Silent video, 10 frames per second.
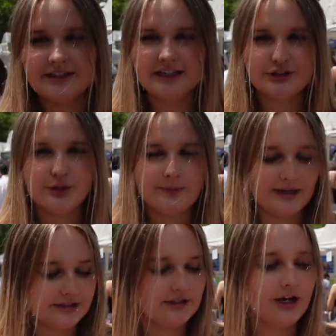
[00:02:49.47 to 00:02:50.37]
like two
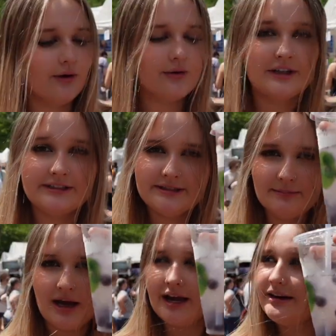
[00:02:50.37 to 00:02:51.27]
minutes ago. This is
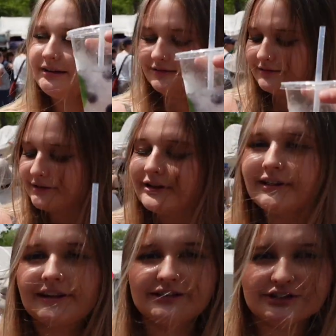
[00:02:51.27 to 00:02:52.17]
mine.
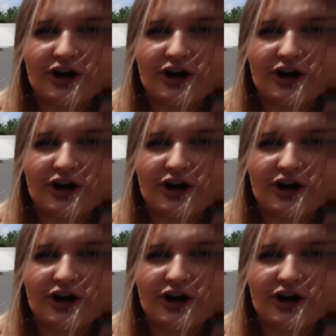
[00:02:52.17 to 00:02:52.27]
This is